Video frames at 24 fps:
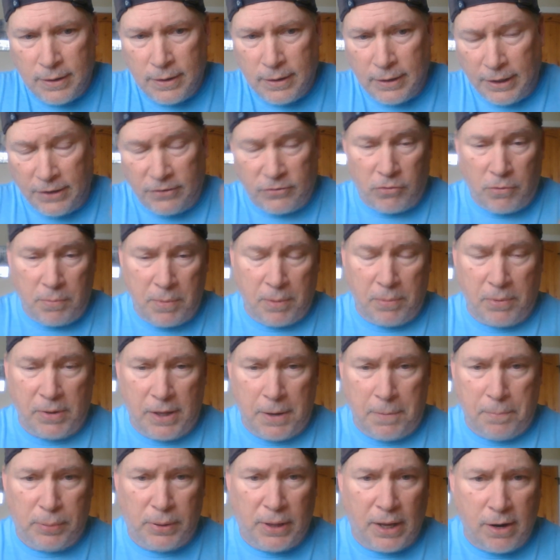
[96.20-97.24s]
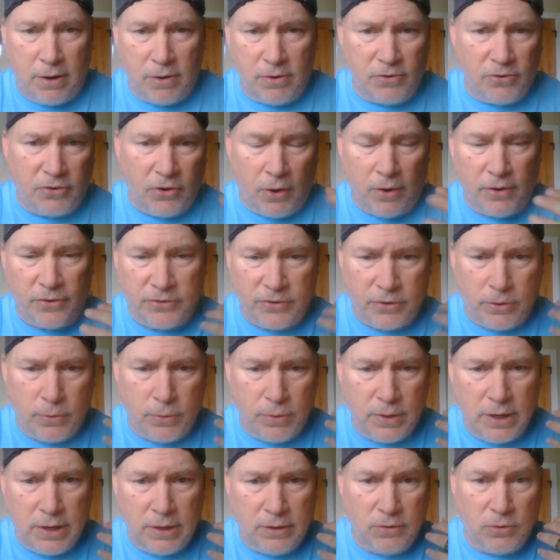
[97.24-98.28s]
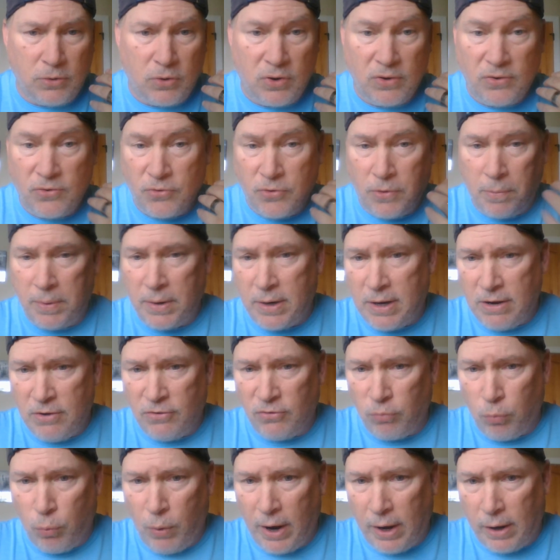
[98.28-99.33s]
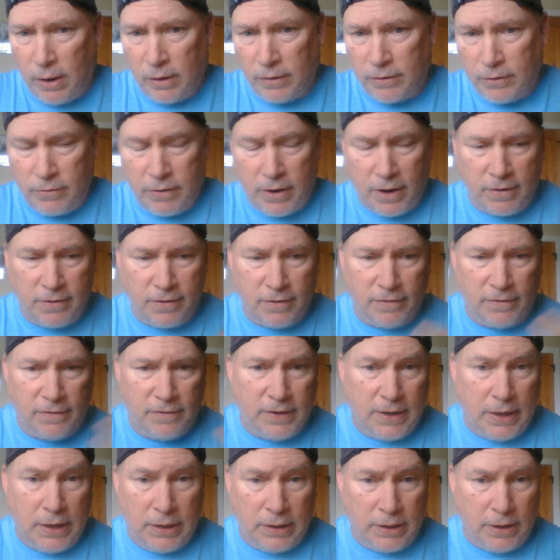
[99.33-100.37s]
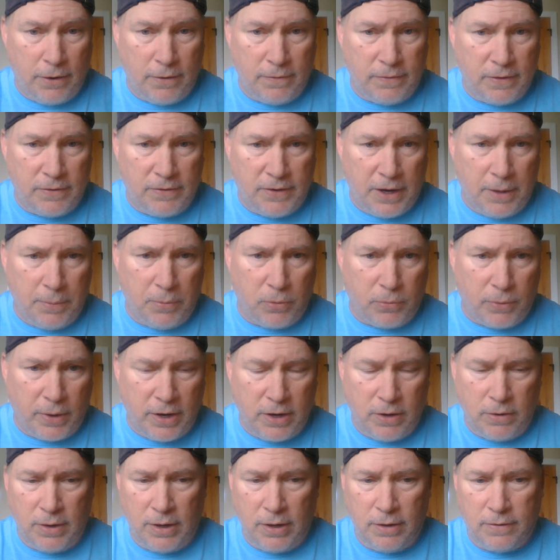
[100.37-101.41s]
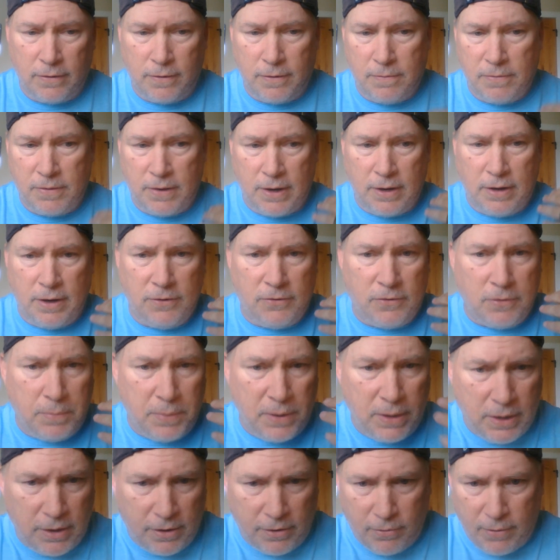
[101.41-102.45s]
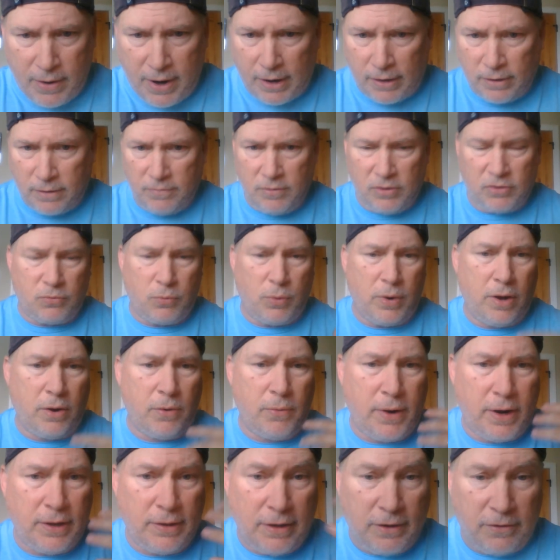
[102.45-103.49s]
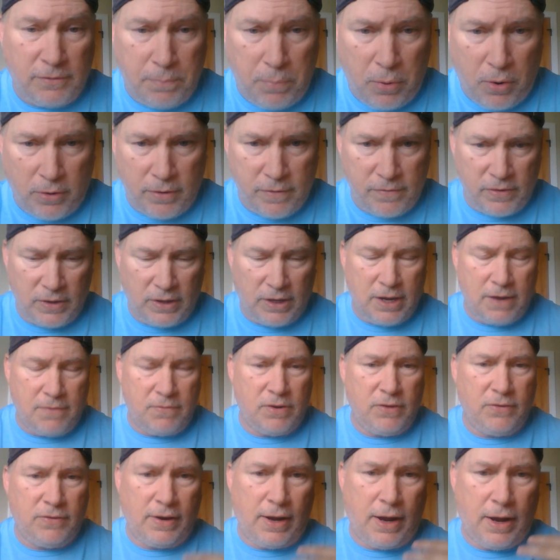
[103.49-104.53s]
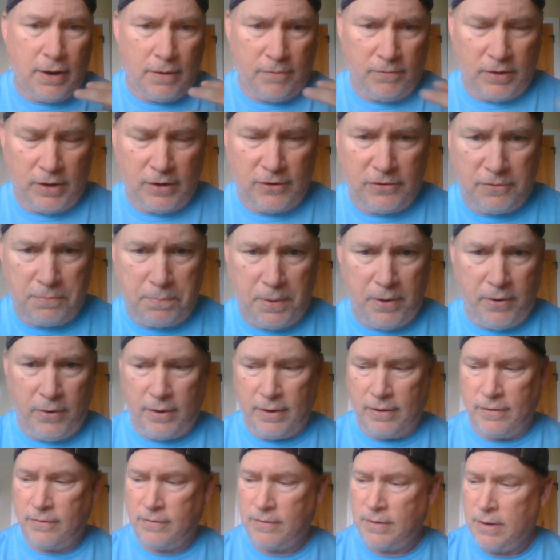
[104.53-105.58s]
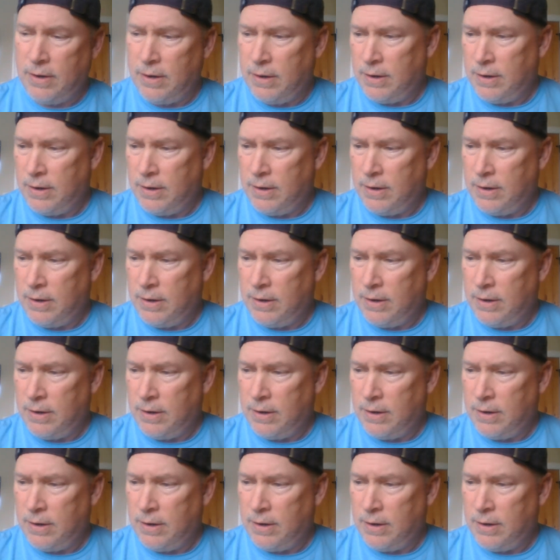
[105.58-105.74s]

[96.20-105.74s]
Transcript: let's remember that players also need to contribute as well. They're not just sitting there at the table, right? They need to be interactive as well, right? That's part of the give and take of the experience.